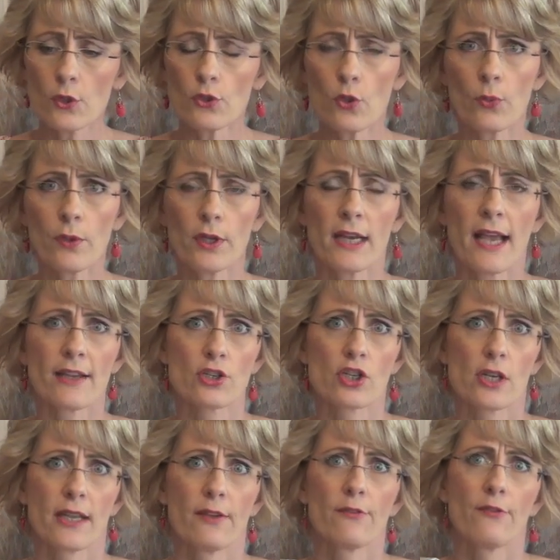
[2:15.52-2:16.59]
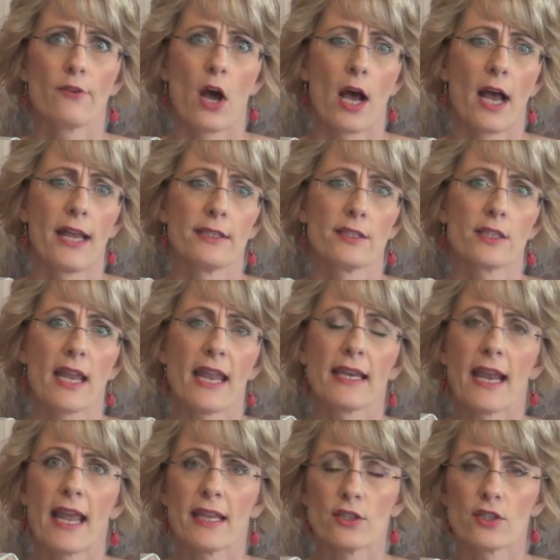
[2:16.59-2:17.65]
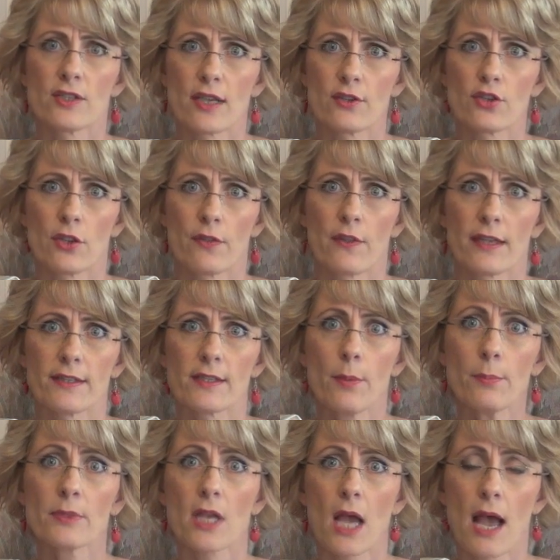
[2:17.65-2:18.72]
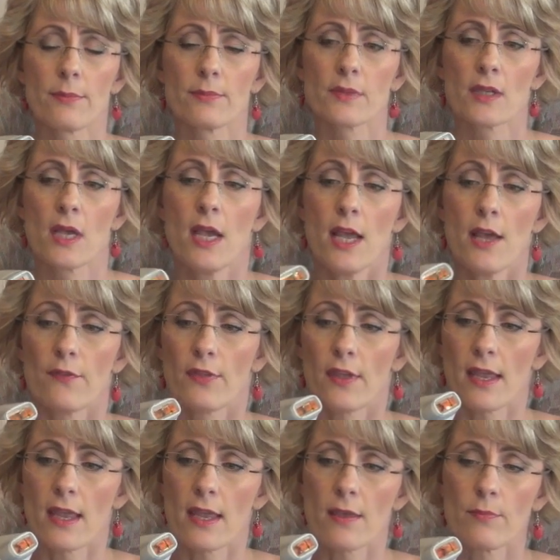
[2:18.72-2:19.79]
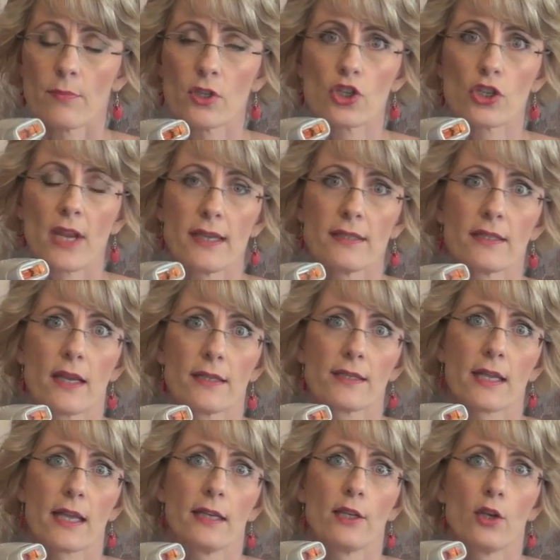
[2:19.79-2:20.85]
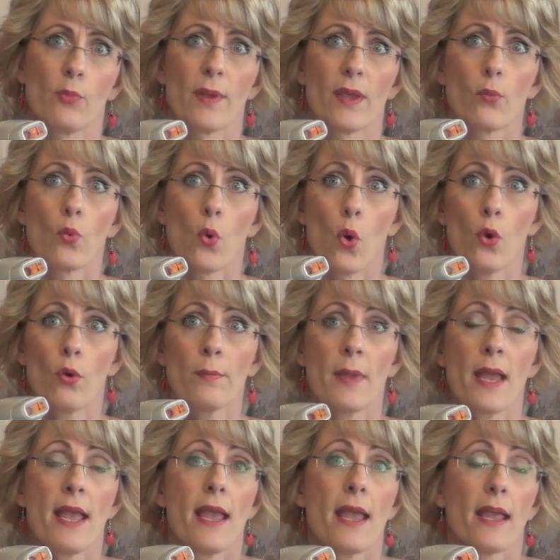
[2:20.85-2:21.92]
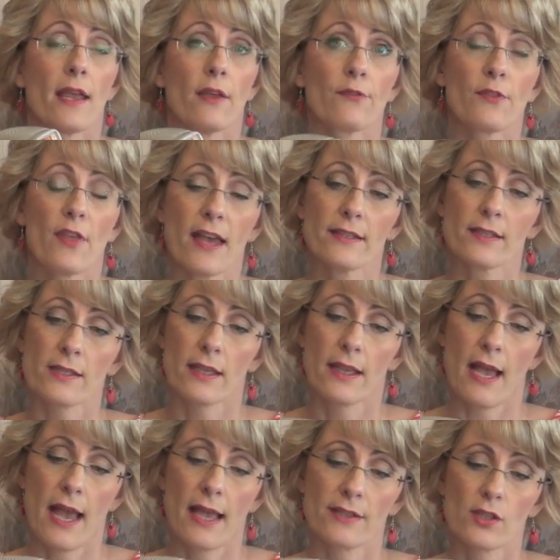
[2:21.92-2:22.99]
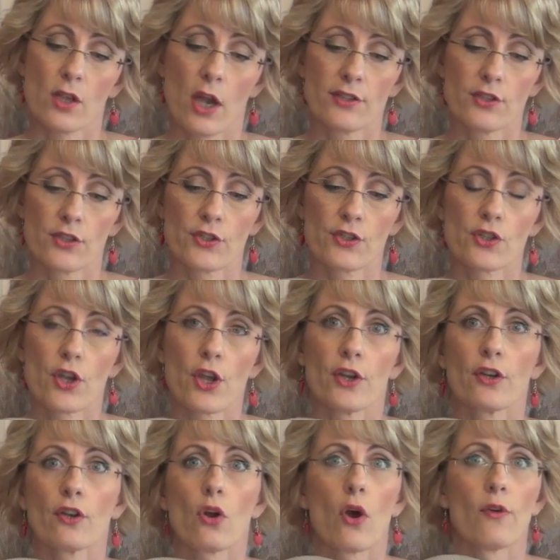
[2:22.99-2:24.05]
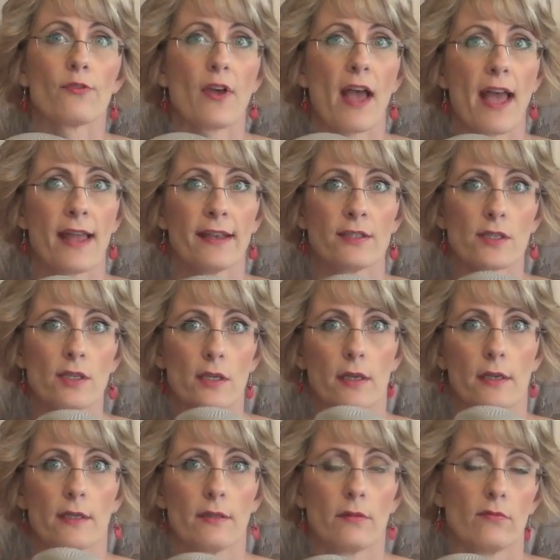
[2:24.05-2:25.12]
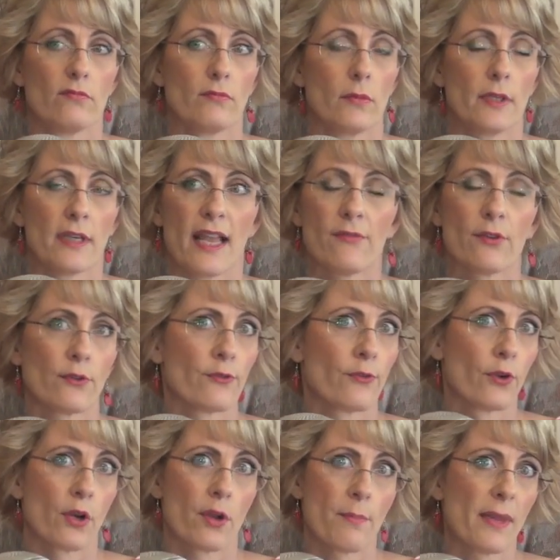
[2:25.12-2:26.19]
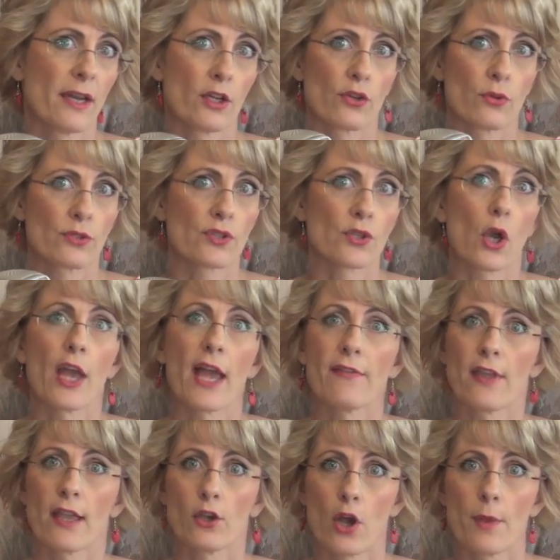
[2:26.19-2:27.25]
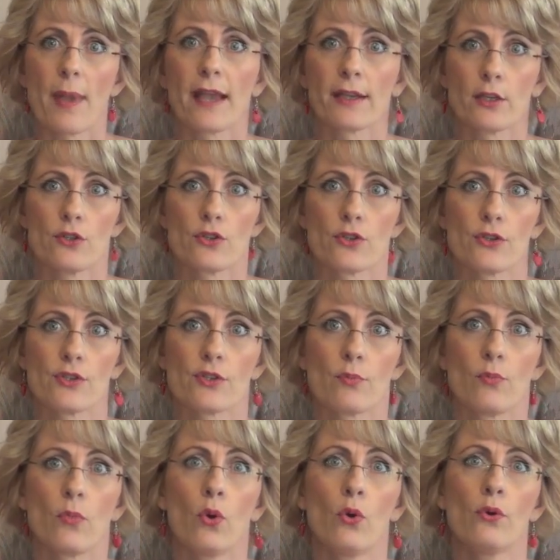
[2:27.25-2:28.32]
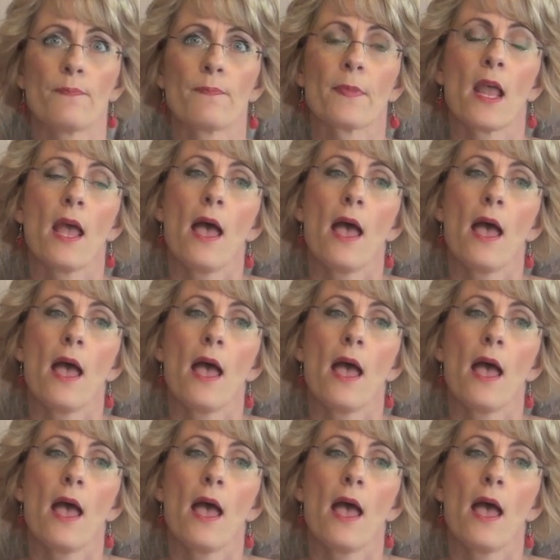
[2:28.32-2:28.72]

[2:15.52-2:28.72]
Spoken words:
you will actually find in each session that sometimes the machine does get a little bit warm. If that's the case, I just turn it off and leave it for a minute or so and then go back and do some more.